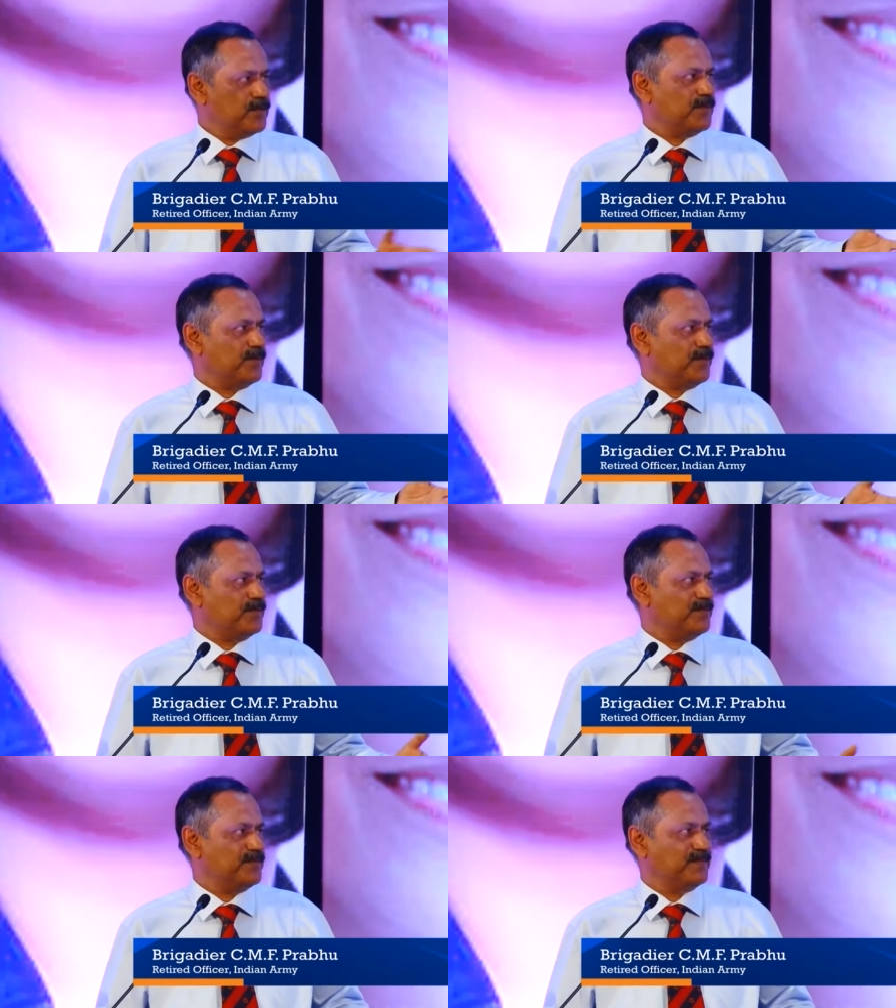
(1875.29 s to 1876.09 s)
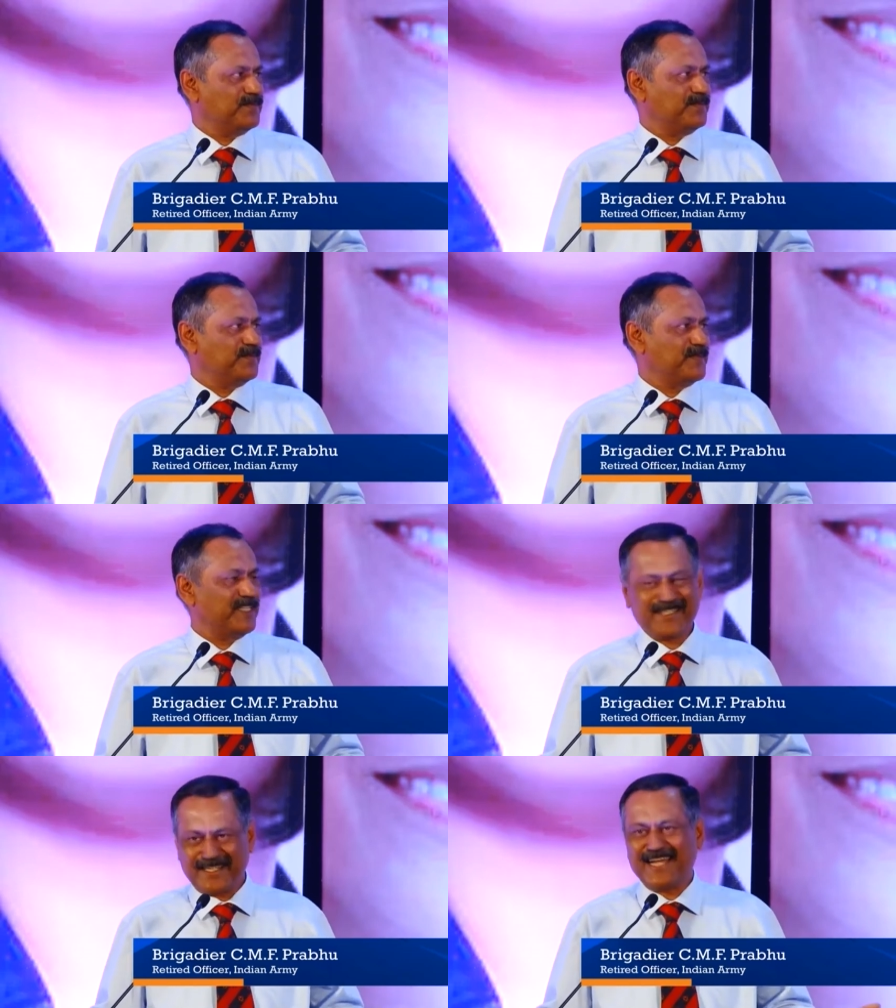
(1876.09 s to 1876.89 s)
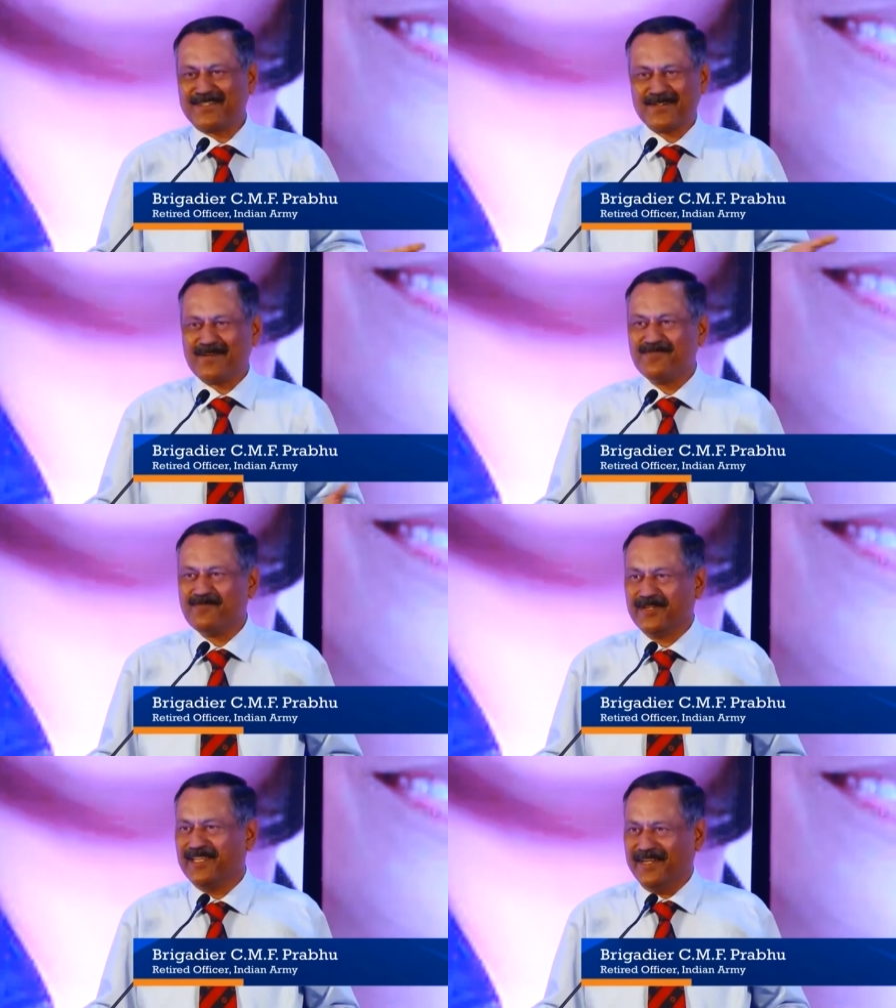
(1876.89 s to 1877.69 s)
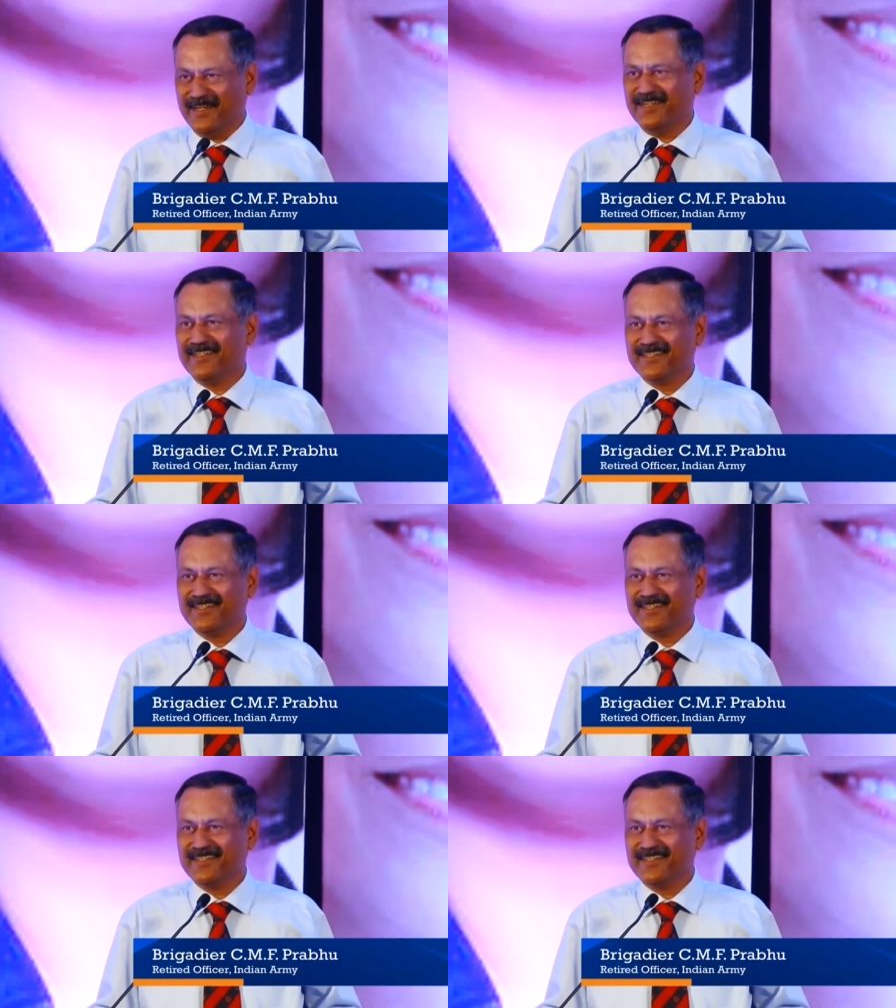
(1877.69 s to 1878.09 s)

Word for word: So it has to come from within.